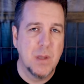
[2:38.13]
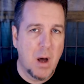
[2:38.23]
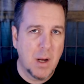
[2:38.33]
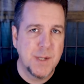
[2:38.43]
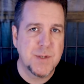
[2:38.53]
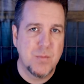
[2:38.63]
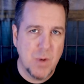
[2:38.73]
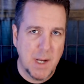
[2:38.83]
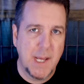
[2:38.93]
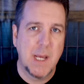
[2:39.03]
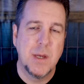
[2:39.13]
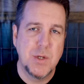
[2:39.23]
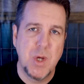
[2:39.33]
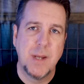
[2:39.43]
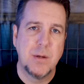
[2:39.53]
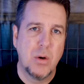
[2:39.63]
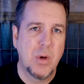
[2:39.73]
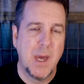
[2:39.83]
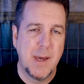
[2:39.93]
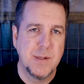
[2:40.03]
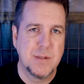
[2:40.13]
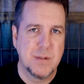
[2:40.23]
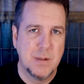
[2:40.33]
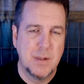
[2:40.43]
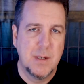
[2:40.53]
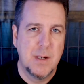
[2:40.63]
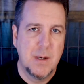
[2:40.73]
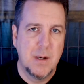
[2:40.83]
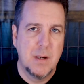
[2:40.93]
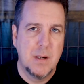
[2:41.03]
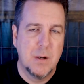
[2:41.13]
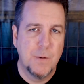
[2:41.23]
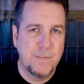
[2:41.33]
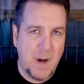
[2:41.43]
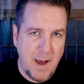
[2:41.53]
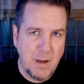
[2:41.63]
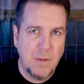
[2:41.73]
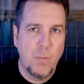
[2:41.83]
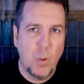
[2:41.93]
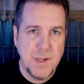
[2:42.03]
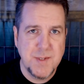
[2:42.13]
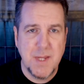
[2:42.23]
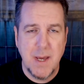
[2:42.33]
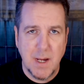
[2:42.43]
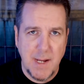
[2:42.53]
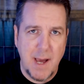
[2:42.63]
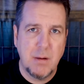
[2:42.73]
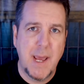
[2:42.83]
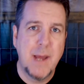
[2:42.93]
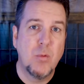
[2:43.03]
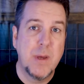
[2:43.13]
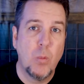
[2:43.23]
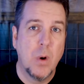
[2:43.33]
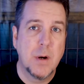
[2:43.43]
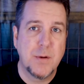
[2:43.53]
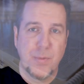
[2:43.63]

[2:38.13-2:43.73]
longest running Jane Doe case. Her file was taken out and reworked